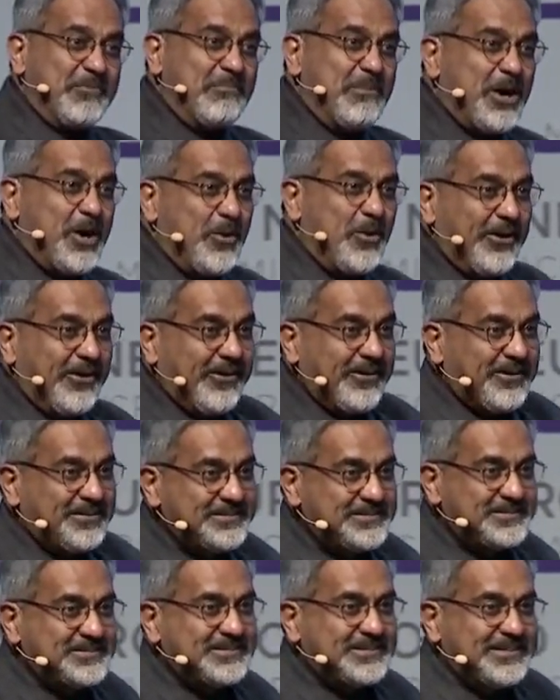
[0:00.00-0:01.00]
mower,
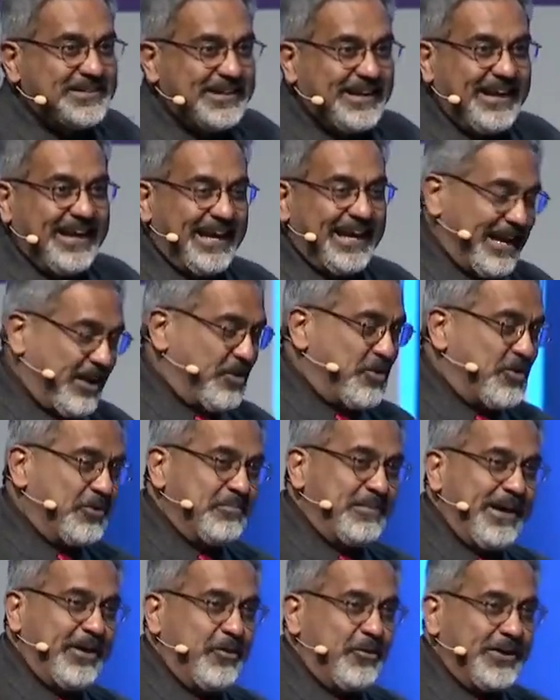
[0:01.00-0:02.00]
and I owned
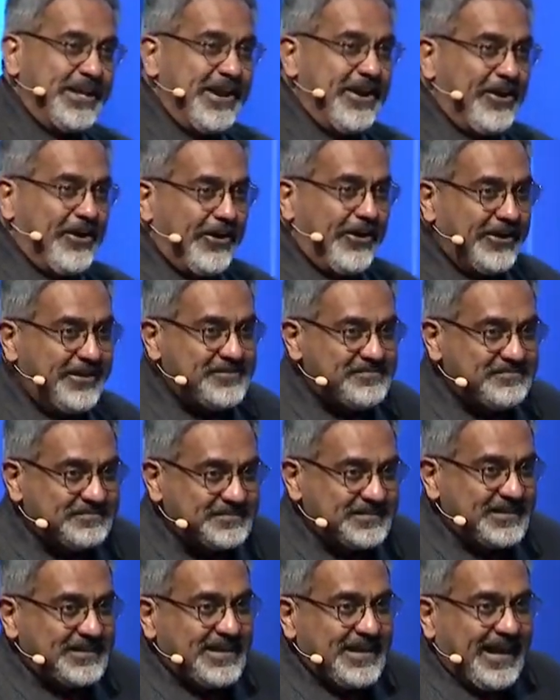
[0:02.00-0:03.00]
my own yard,
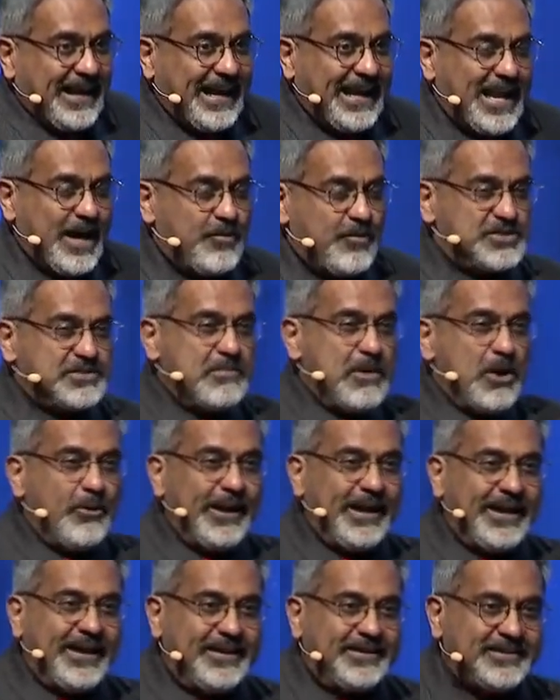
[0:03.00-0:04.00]
and I was
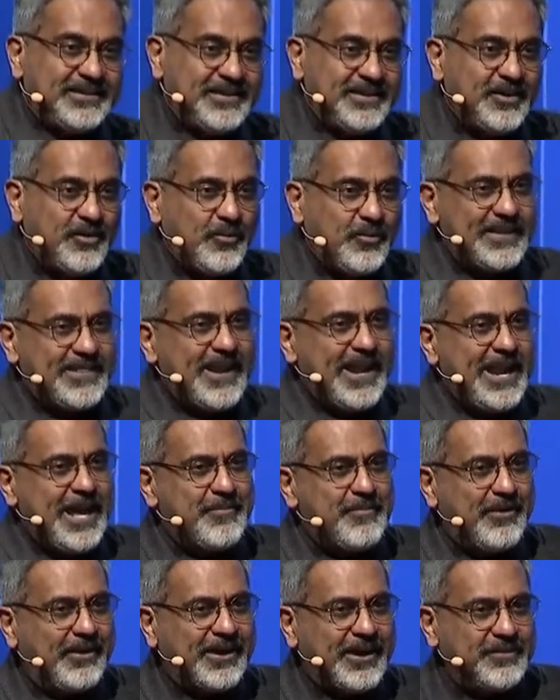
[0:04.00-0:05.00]
mowing it when the
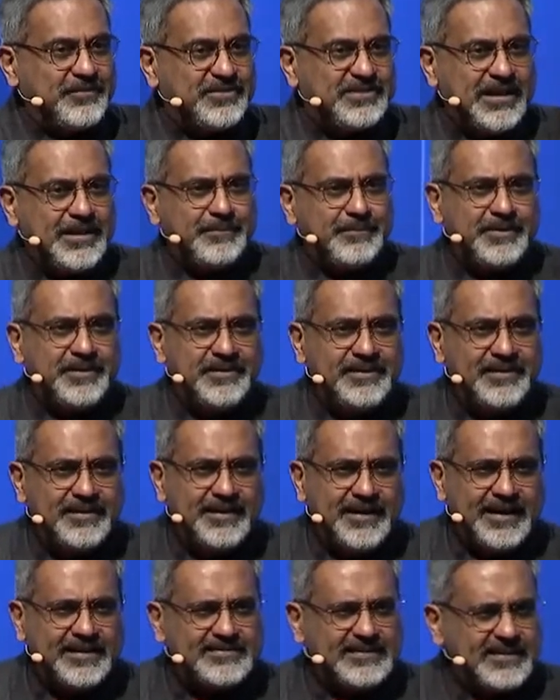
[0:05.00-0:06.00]
neighbor comes up
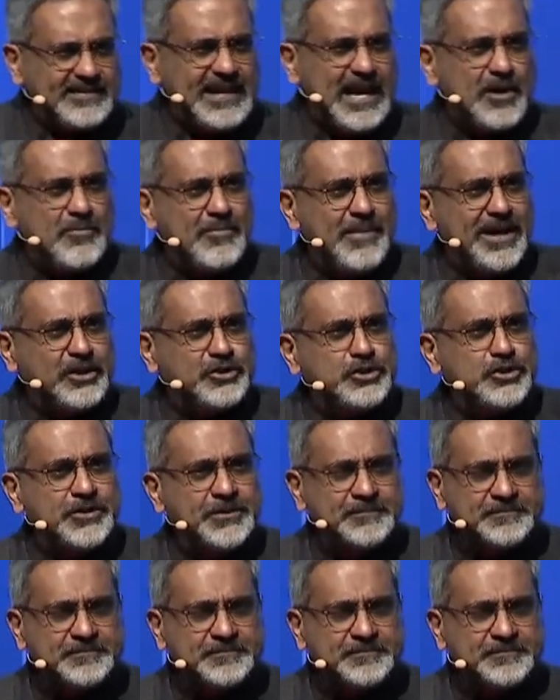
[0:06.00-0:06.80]
and says, "How much?"